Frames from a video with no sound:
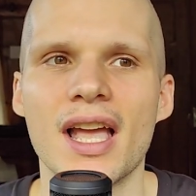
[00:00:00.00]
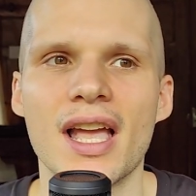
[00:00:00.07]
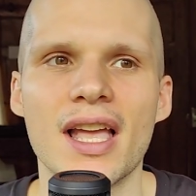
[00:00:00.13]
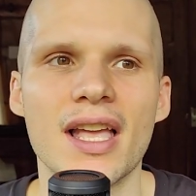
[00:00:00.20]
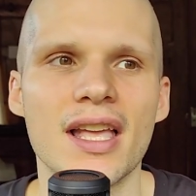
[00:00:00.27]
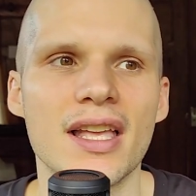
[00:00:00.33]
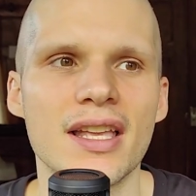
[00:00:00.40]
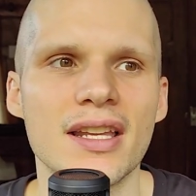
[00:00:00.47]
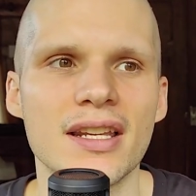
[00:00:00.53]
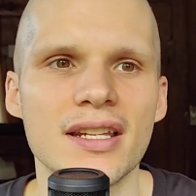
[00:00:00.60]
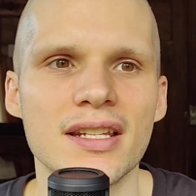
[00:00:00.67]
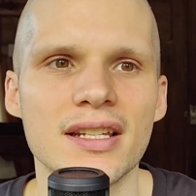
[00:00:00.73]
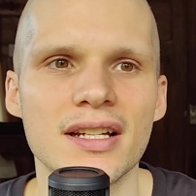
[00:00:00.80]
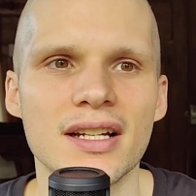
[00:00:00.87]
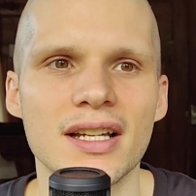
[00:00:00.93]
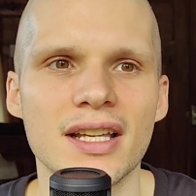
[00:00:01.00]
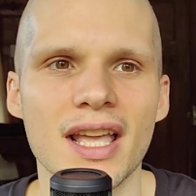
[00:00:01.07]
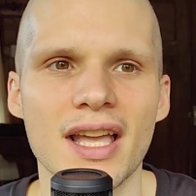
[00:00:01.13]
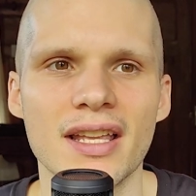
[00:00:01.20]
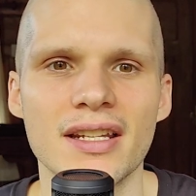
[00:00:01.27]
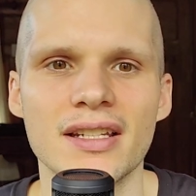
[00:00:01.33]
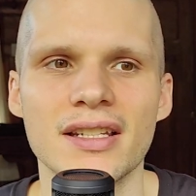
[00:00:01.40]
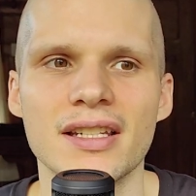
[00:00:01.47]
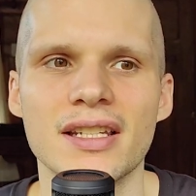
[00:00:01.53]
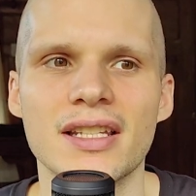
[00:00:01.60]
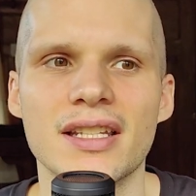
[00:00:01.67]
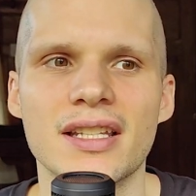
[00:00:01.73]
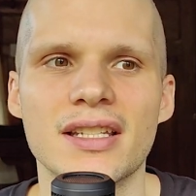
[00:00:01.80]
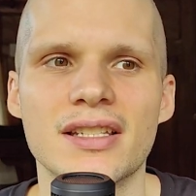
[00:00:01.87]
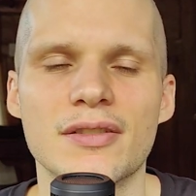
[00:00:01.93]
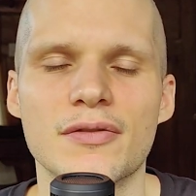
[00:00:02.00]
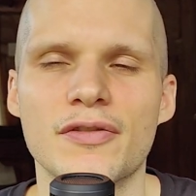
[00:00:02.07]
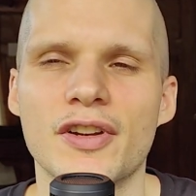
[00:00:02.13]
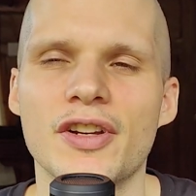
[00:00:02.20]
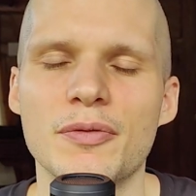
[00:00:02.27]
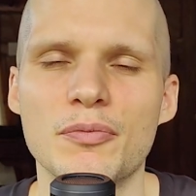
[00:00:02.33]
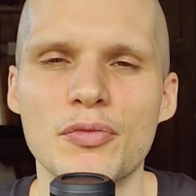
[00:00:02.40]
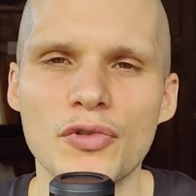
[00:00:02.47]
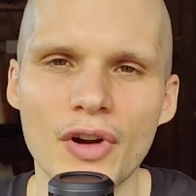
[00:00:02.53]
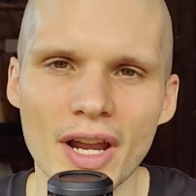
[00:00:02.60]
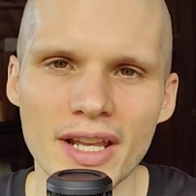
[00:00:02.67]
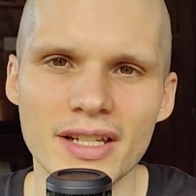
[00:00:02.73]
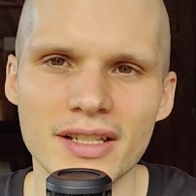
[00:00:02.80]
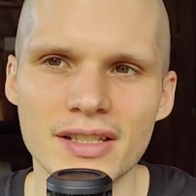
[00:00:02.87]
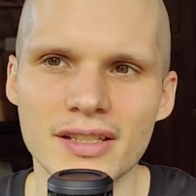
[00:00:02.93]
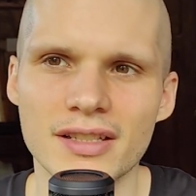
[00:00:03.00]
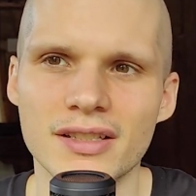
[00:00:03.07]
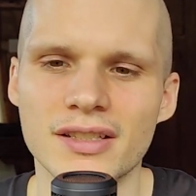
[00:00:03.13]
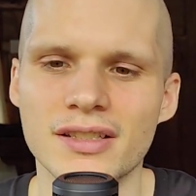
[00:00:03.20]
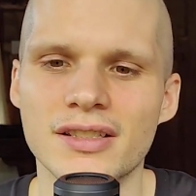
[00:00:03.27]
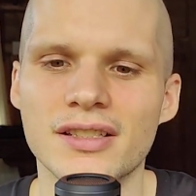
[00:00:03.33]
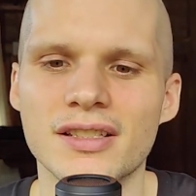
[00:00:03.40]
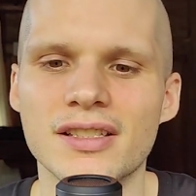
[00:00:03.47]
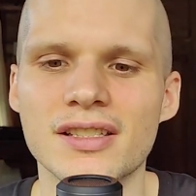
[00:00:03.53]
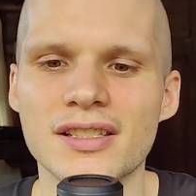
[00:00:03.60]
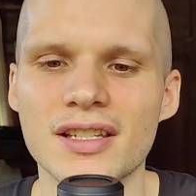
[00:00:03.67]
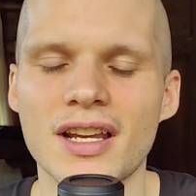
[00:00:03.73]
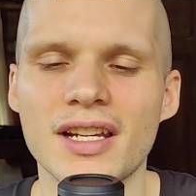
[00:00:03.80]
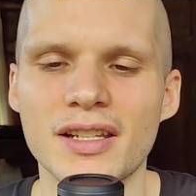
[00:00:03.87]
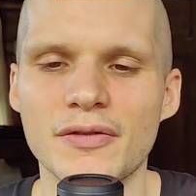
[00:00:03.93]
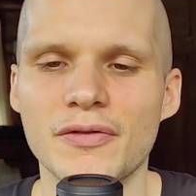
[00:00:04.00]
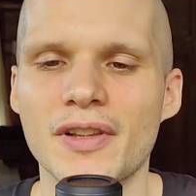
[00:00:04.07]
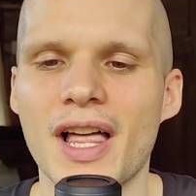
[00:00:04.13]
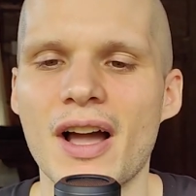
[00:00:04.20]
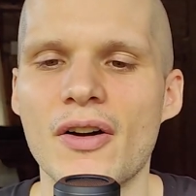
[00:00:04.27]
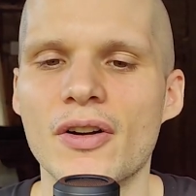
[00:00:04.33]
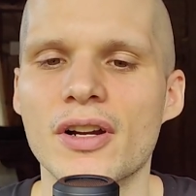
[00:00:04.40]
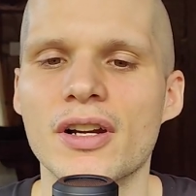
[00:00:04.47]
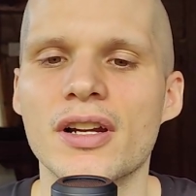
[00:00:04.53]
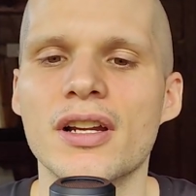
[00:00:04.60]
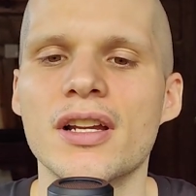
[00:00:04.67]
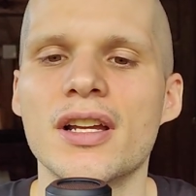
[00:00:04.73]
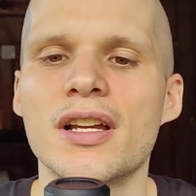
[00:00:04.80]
And again, it's a very bright, sunny flower.